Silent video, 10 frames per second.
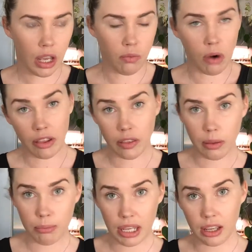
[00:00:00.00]
rather
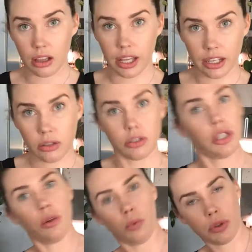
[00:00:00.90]
than being like
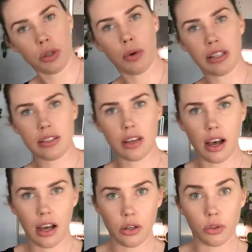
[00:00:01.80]
to one
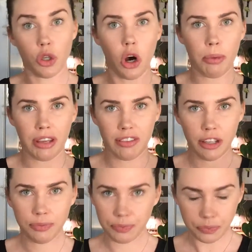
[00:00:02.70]
side or top
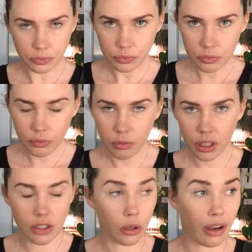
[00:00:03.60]
heavy.
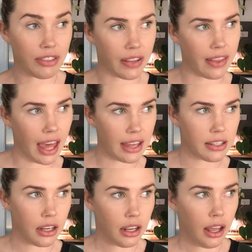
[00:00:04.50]
So I've done that.
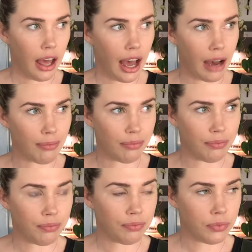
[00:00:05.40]

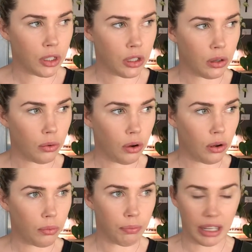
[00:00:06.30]

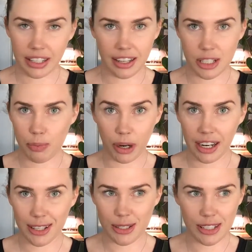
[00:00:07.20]
But yeah, spring
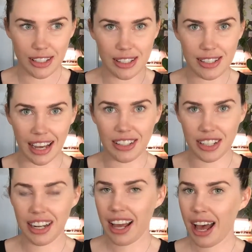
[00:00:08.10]
is such
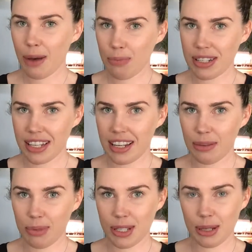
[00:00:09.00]
a busy